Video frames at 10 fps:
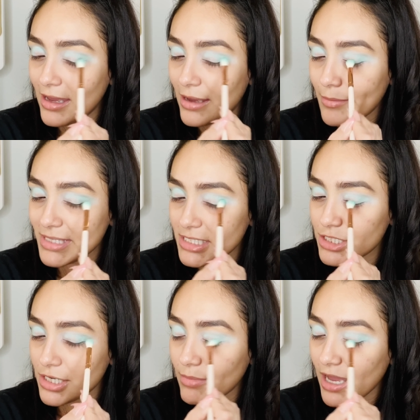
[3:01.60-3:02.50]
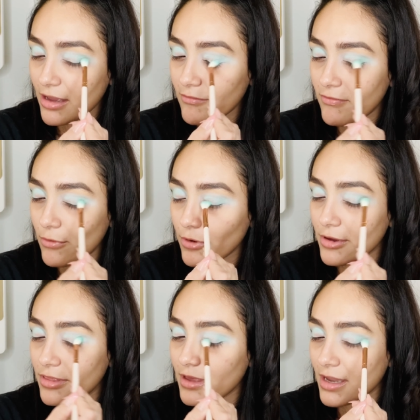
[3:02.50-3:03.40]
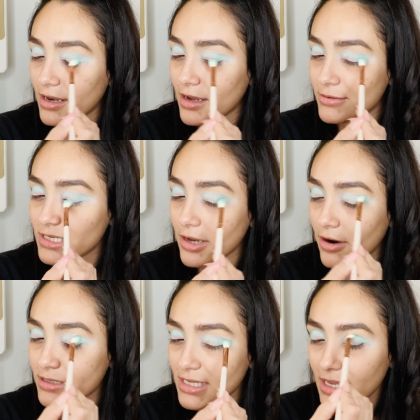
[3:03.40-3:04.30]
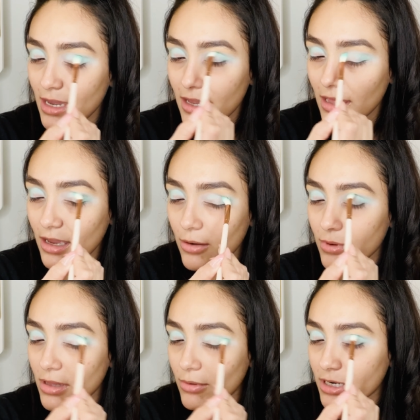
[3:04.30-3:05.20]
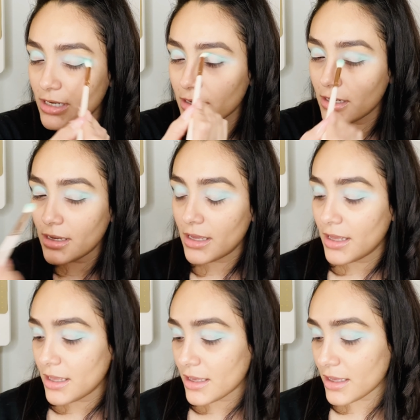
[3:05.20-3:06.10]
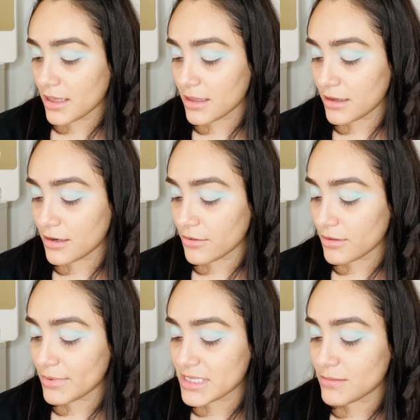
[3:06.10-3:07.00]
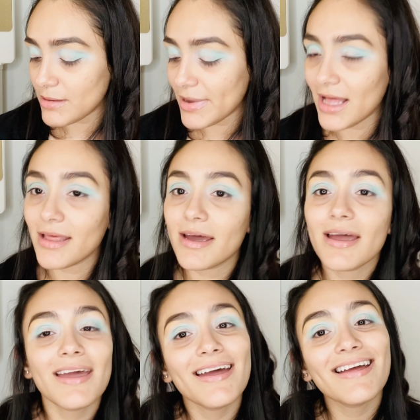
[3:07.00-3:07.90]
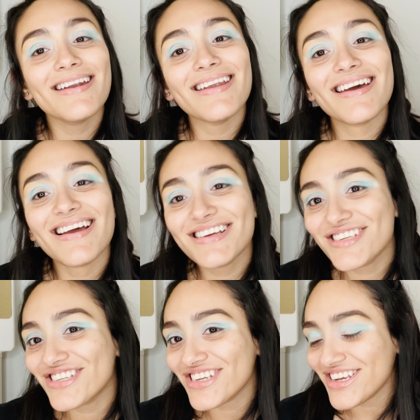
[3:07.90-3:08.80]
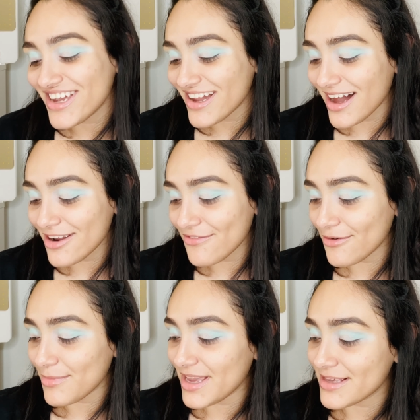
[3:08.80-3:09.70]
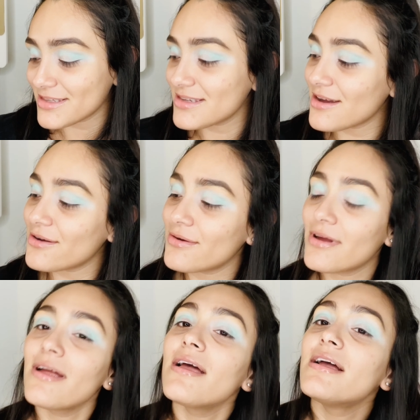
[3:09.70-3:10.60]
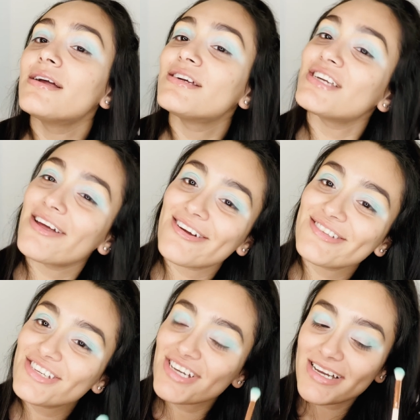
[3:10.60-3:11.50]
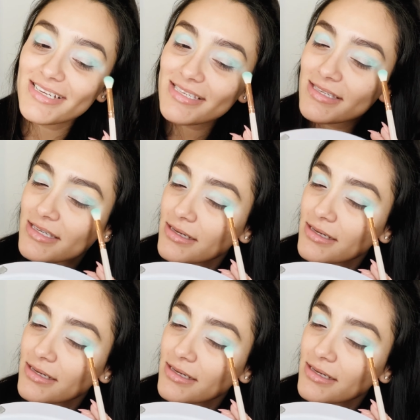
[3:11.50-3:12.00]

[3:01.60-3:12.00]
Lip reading: messaging back and forth, and I was telling her, I was like, yeah, I really want to get, you know, the Meant to Be palette, and she got it for me. So shout out to Jess.